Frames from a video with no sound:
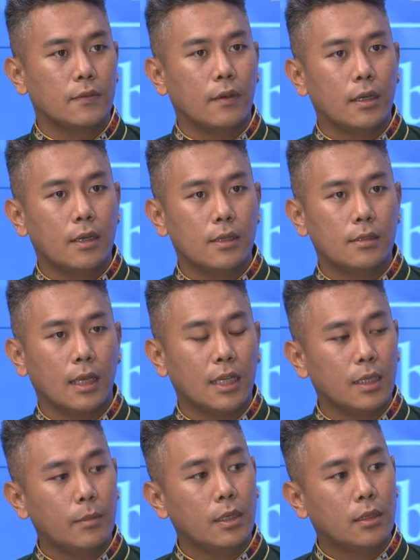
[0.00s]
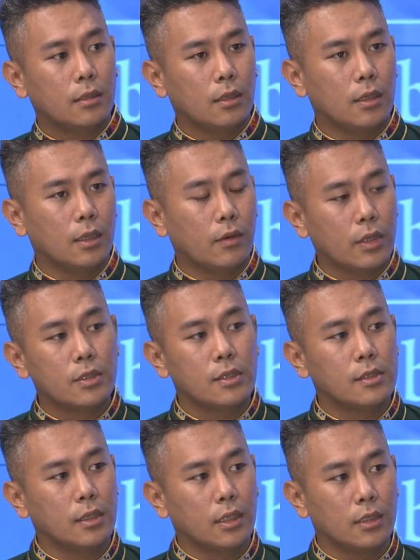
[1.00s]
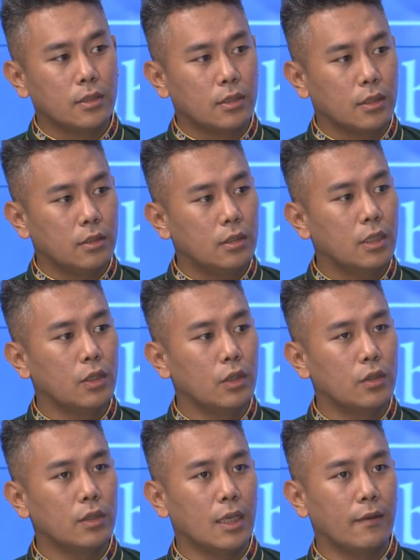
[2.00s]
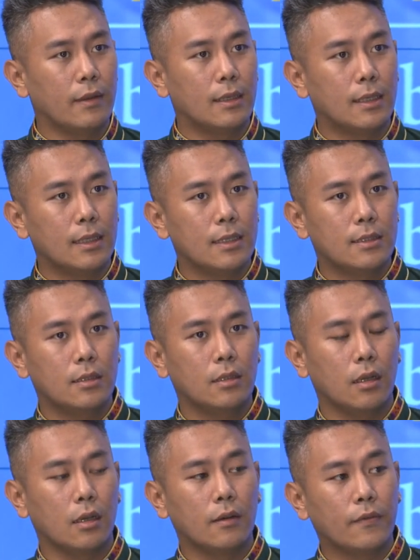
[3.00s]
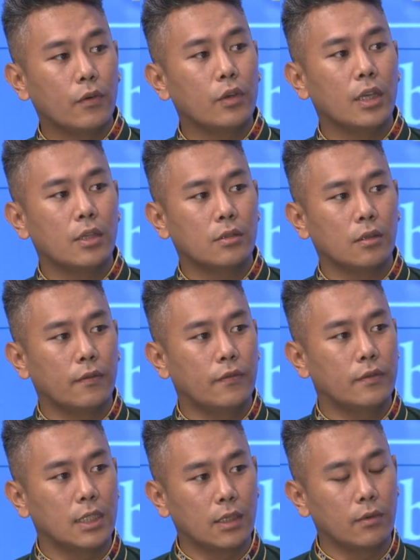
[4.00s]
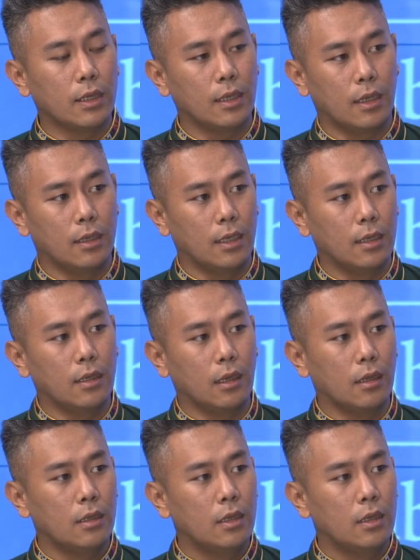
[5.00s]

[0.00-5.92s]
far as academic credentials are concerned, you need to have at least 4 years of degree in India.